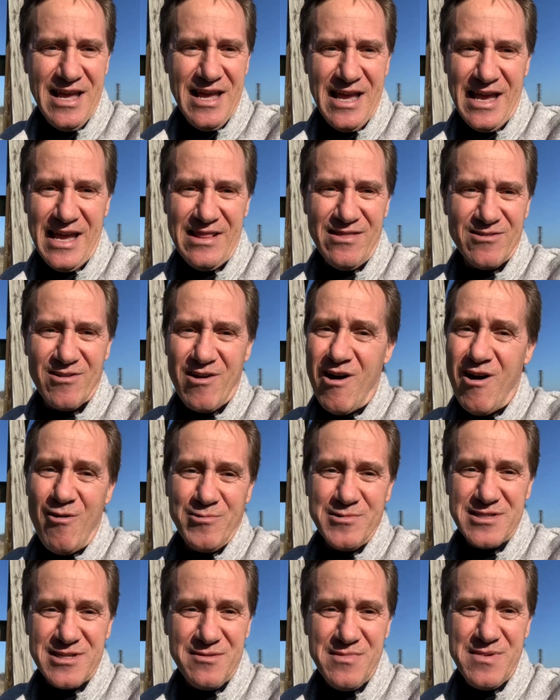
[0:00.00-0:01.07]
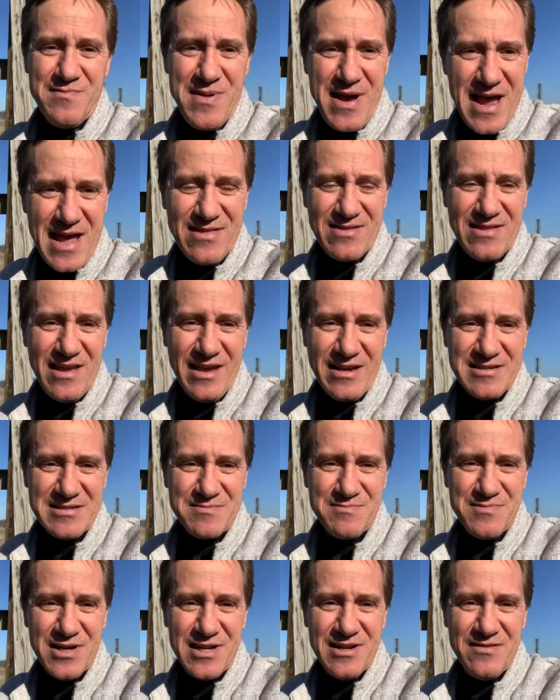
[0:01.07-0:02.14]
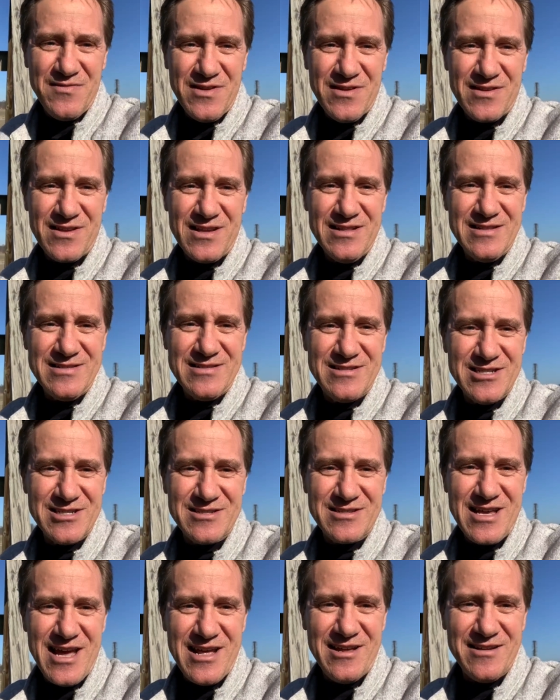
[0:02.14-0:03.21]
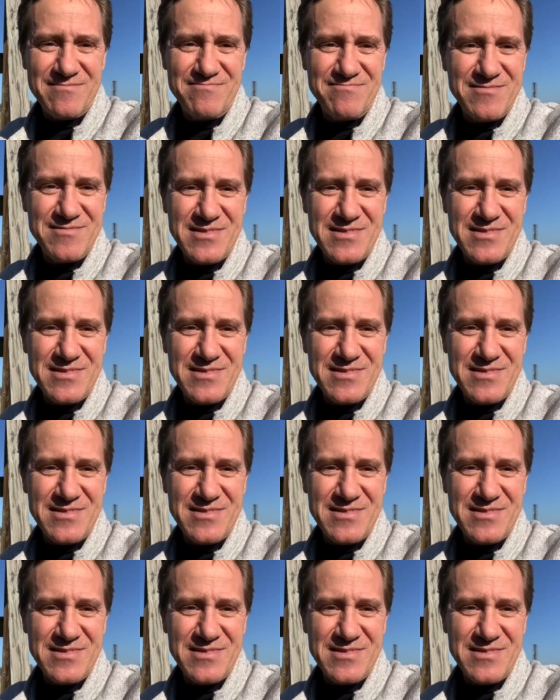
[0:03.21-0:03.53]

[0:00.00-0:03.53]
and there are always going to be bad things, but if you can just kind of